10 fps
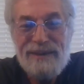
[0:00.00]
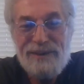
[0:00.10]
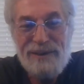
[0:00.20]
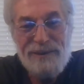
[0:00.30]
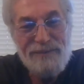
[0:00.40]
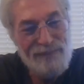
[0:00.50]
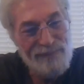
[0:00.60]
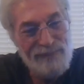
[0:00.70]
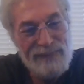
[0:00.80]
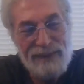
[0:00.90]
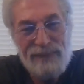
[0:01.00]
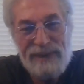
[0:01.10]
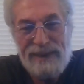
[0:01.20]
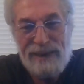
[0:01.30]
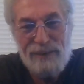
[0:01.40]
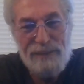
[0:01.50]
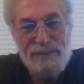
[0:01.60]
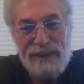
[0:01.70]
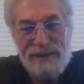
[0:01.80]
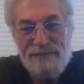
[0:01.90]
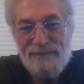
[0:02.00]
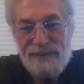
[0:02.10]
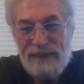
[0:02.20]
So definitely got to repent.